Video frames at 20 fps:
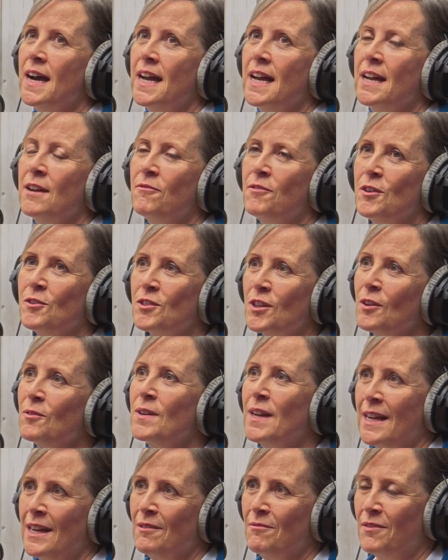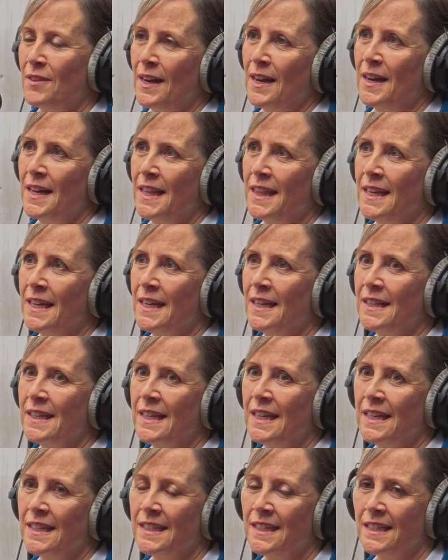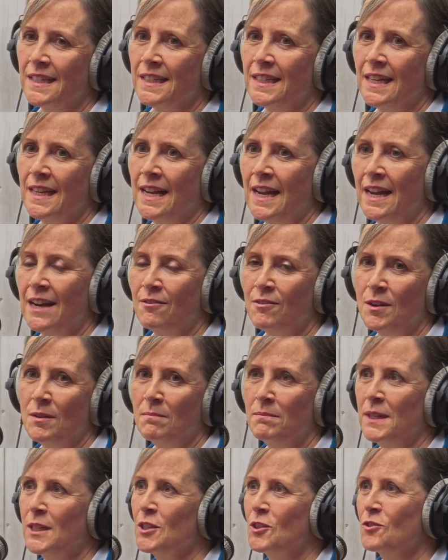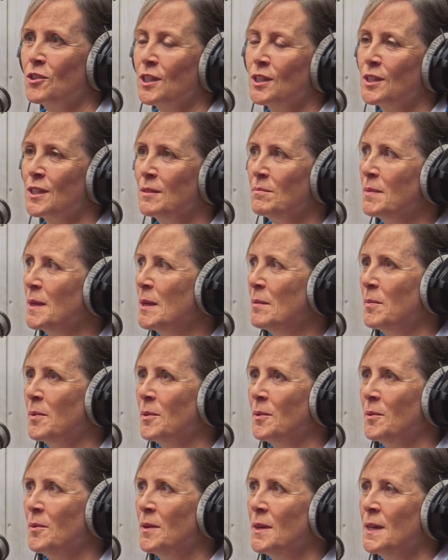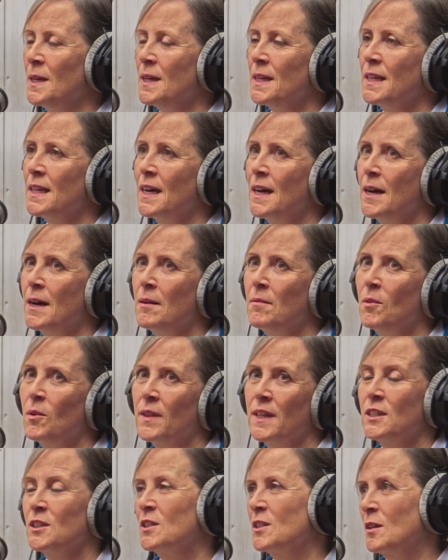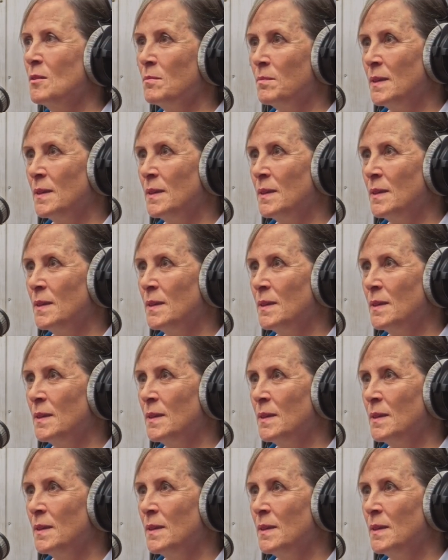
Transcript: If you don't have that, I think there's this inherent mistrust in people, or they just don't